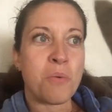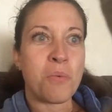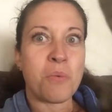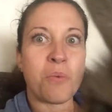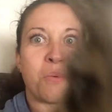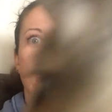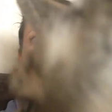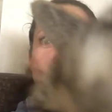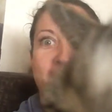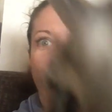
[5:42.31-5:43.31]

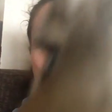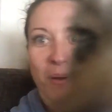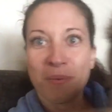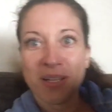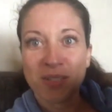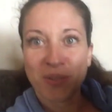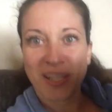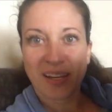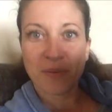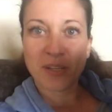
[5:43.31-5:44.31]
wow, what am I
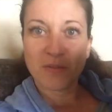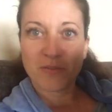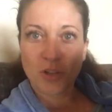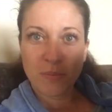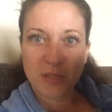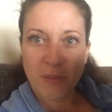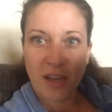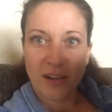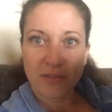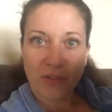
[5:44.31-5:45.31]
doing? I mean, you've dreamt
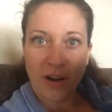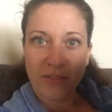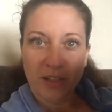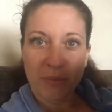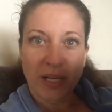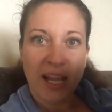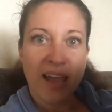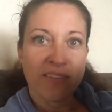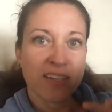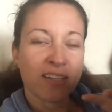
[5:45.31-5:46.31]
about it forever, but I
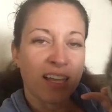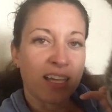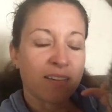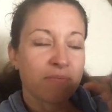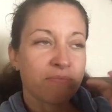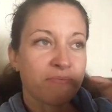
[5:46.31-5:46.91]
haven't like